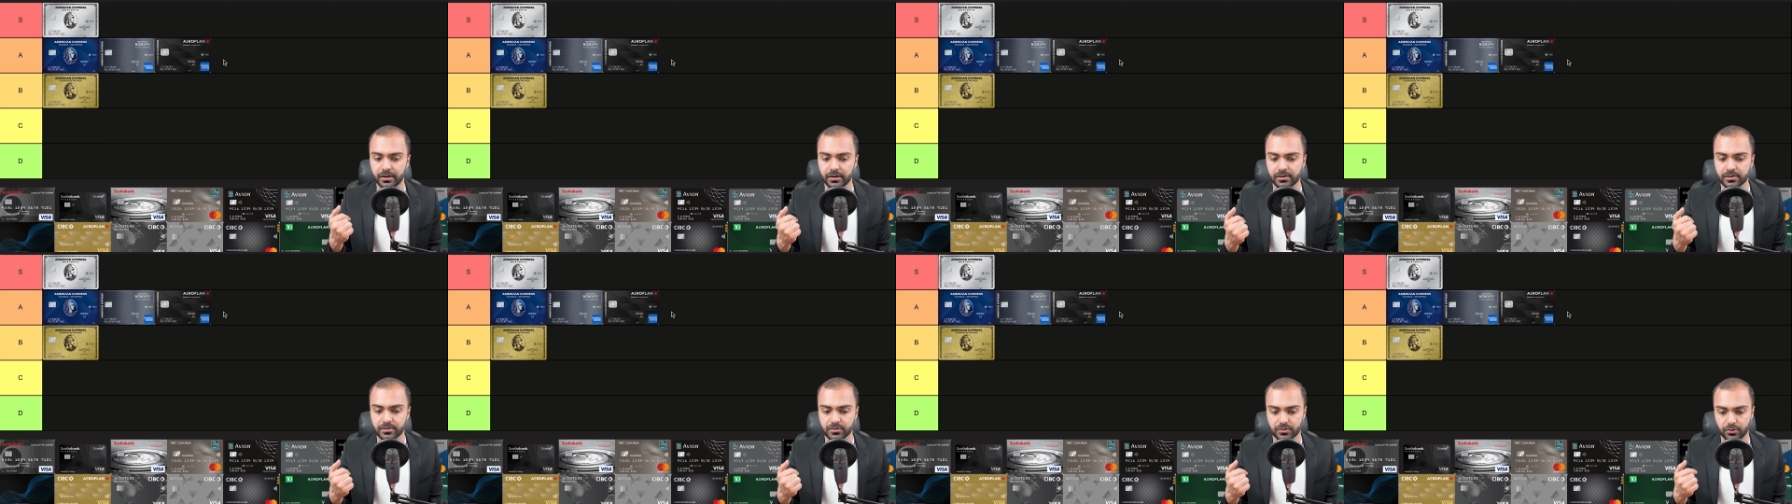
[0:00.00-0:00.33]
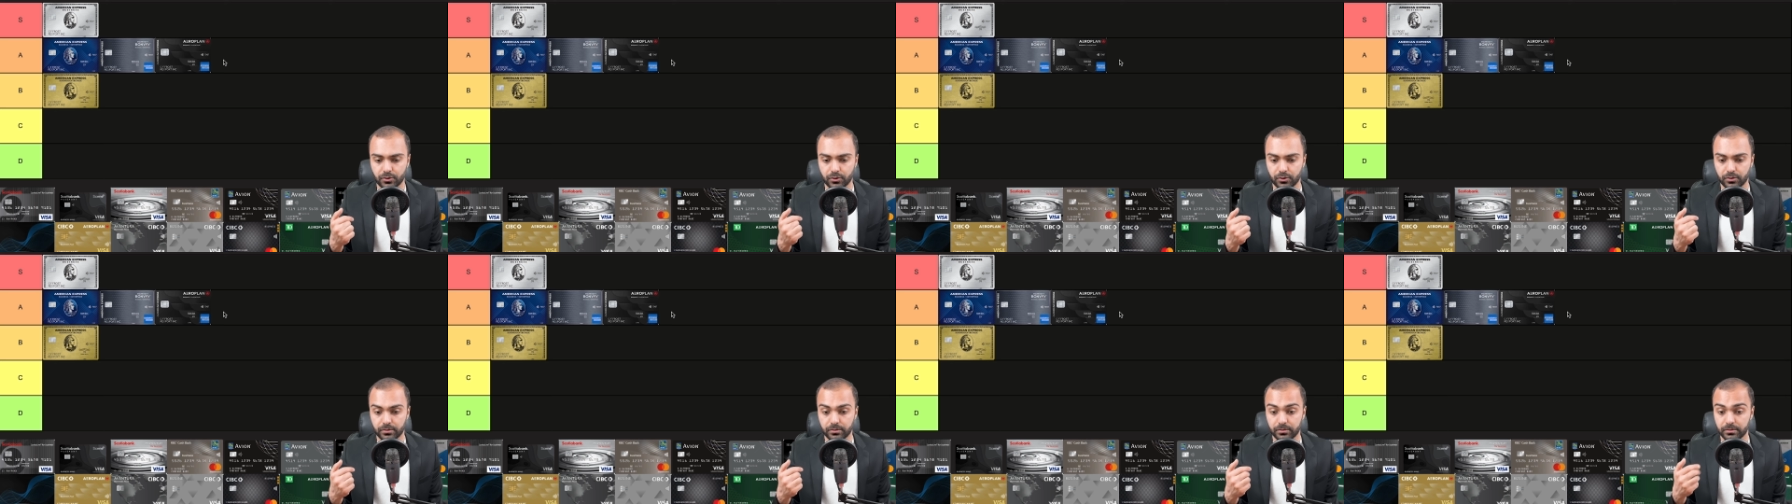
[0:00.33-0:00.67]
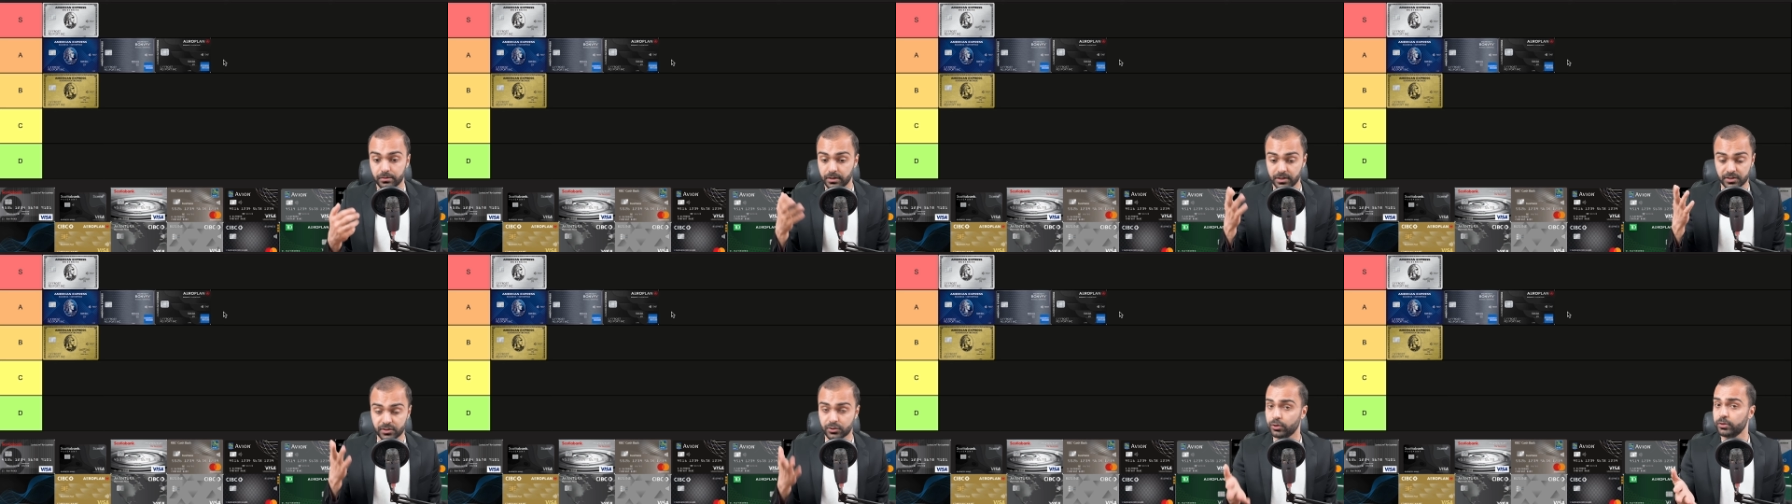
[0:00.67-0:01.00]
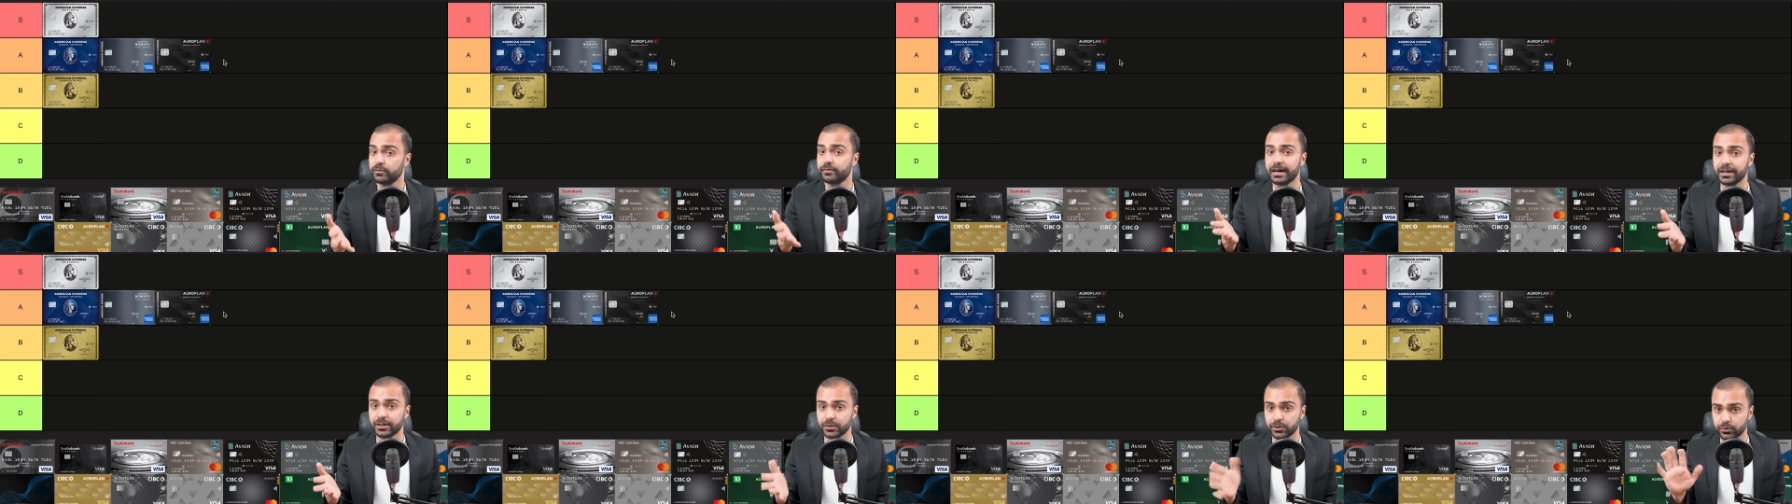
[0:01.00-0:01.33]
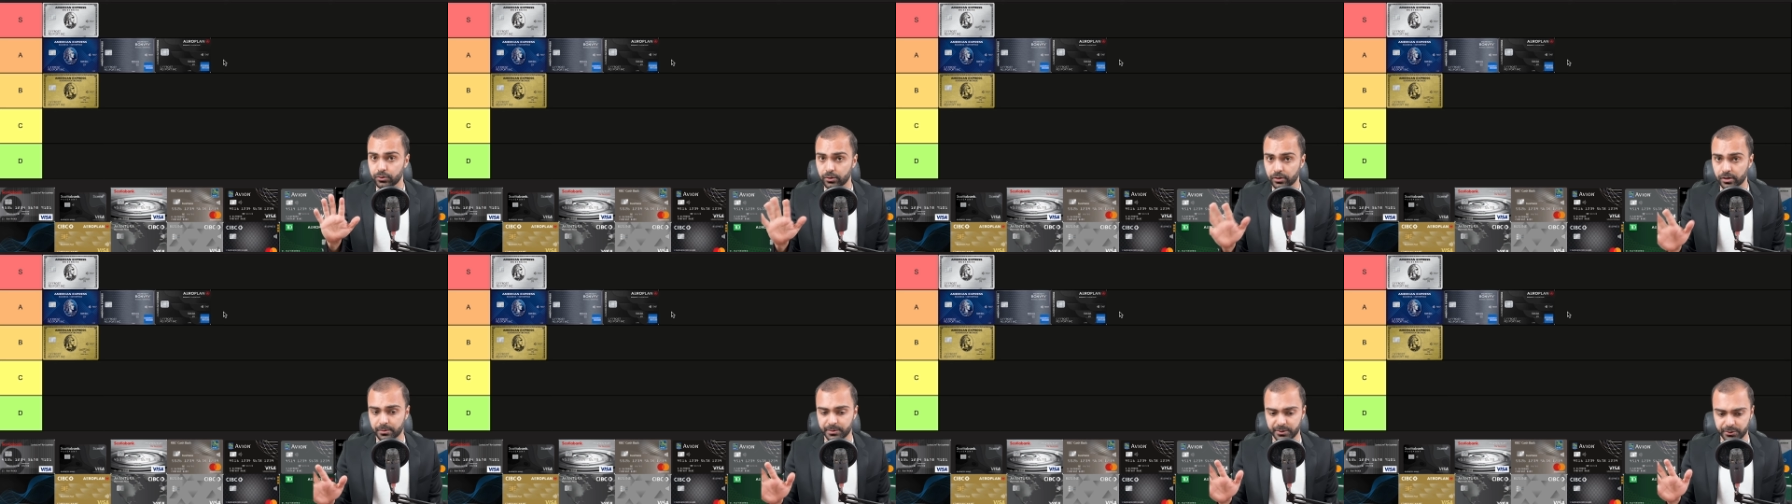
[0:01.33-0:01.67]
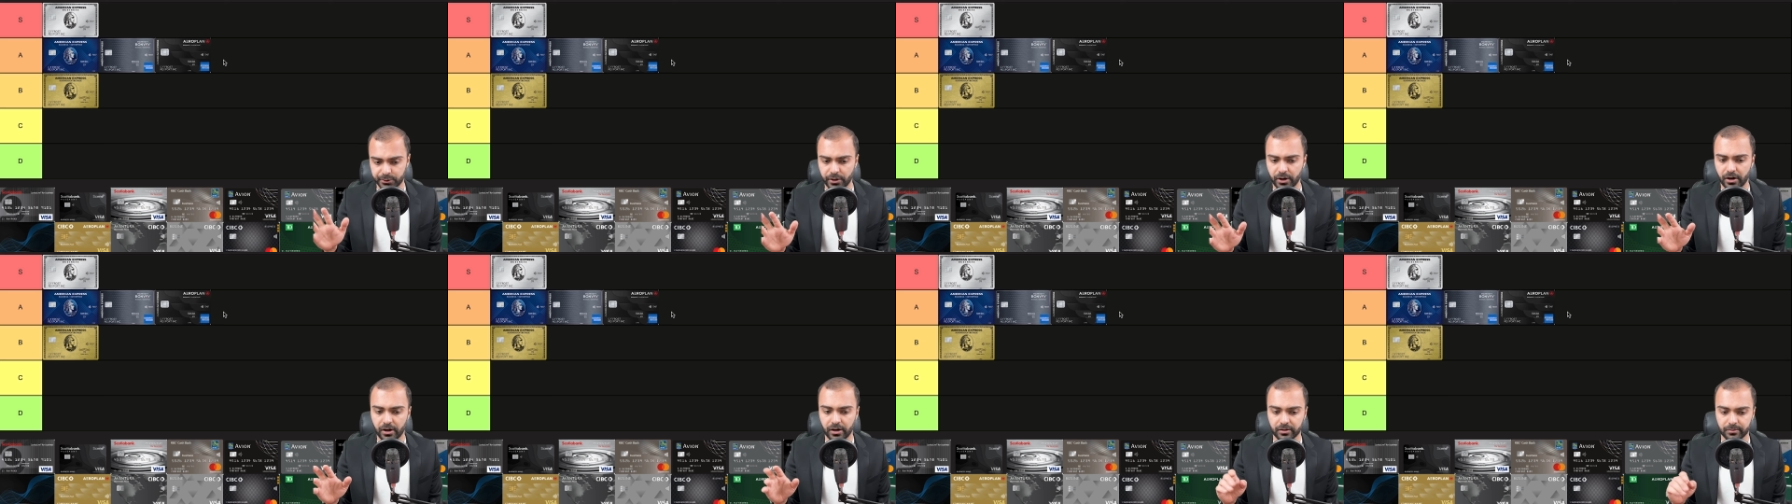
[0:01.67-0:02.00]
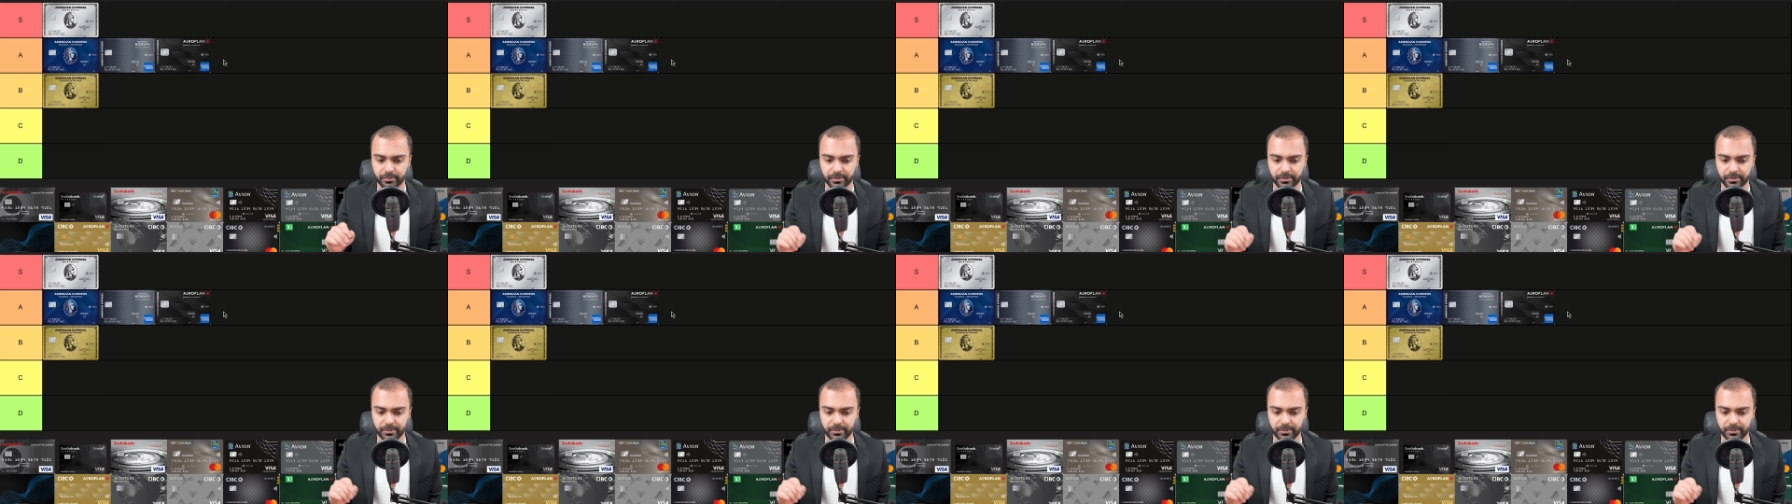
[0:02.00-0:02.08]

So it's good value, don't get me wrong,